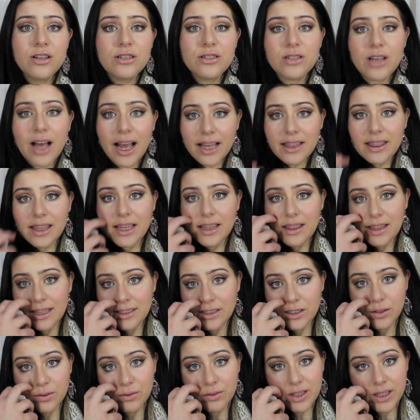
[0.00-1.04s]
So I think
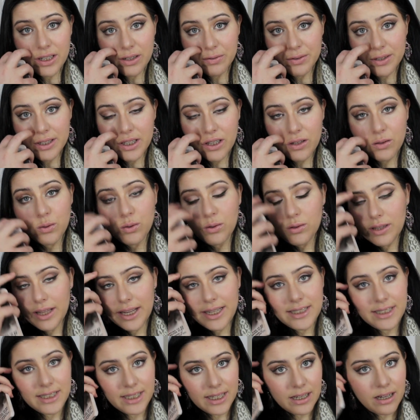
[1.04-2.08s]
that's a really, really cool
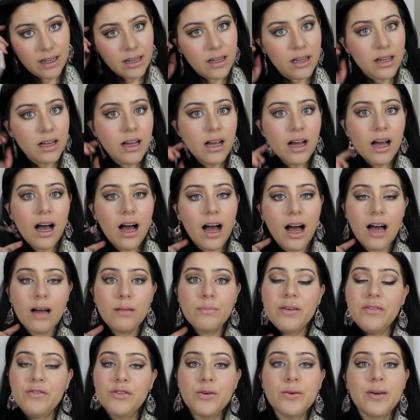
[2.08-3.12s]
idea.
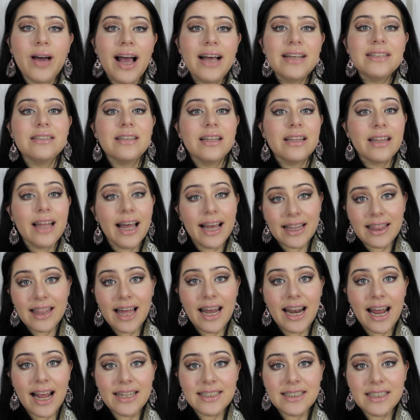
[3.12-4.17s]
If you guys like
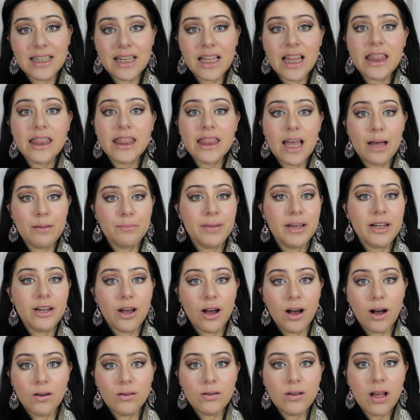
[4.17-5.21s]
that idea, let me
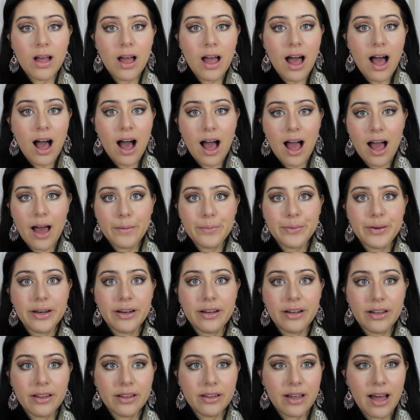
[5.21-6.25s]
know. I
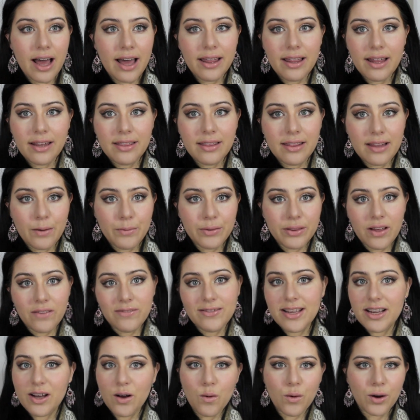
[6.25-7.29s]
would
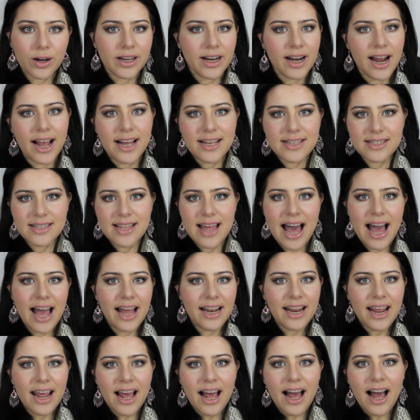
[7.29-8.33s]
love to organize
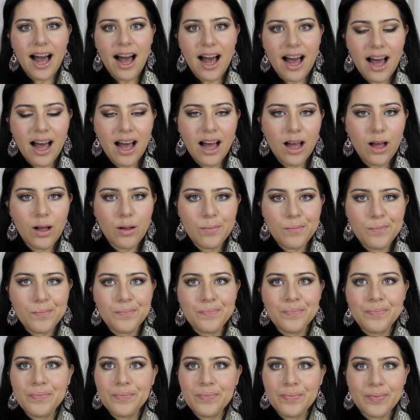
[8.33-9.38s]
that.
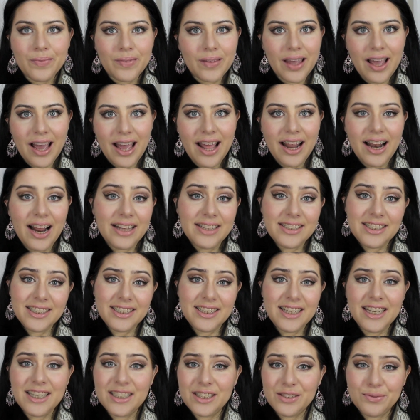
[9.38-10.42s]
And I
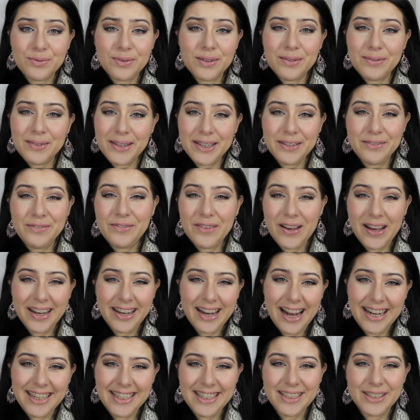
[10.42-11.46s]
just think it's a really, really
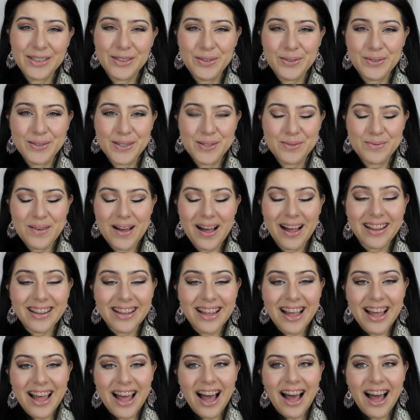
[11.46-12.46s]
fun idea too as well.